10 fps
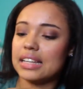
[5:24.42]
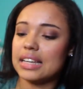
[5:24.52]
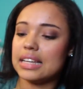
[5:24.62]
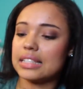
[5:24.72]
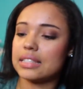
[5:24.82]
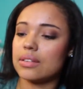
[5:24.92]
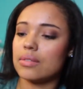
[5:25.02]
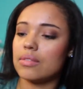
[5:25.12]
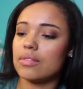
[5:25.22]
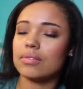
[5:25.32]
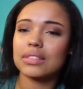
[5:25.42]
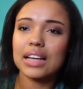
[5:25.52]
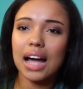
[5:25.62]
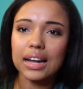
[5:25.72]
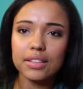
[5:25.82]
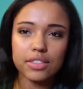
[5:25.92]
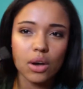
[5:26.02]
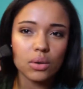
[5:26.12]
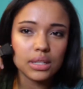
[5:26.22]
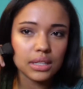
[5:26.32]
it's kind of, the
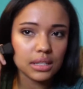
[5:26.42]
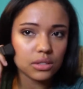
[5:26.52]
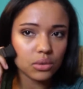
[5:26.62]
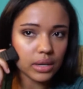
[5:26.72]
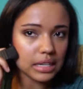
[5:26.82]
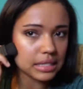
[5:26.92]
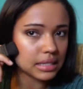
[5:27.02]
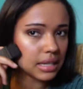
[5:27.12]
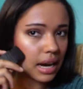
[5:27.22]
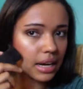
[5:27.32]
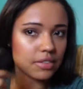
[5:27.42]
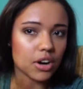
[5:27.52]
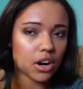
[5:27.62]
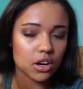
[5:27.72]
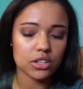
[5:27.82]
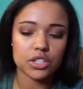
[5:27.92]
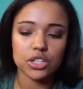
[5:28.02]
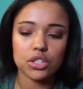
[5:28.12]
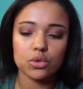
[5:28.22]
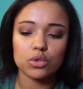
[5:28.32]
only thing that's annoying is it's kind of hard to
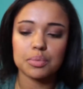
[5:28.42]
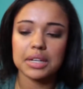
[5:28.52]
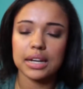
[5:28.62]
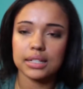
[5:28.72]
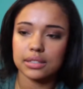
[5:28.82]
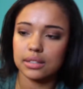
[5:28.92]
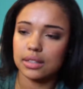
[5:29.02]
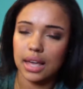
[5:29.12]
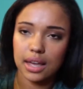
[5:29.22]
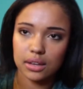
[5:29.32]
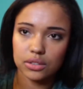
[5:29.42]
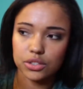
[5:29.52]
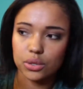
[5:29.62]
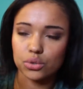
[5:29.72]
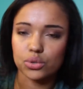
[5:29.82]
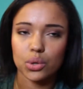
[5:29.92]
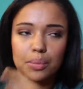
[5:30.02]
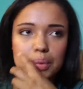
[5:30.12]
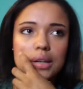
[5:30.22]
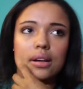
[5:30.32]
use because the handle is so
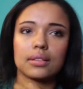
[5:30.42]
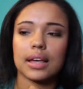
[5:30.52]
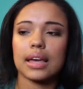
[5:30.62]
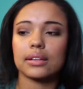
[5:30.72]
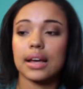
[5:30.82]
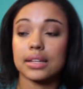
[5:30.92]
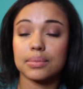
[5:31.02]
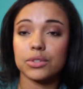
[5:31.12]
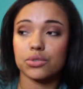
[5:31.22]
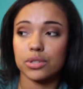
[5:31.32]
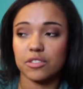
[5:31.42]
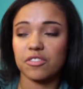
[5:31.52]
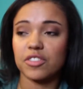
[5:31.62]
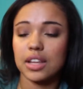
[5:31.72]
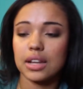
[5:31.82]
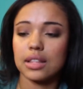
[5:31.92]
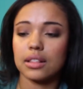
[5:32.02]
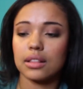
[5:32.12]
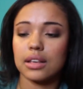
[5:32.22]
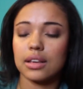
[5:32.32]
short, but the handle had to be short to fit
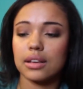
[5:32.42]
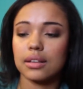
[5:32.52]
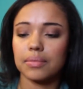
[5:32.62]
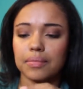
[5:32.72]
in the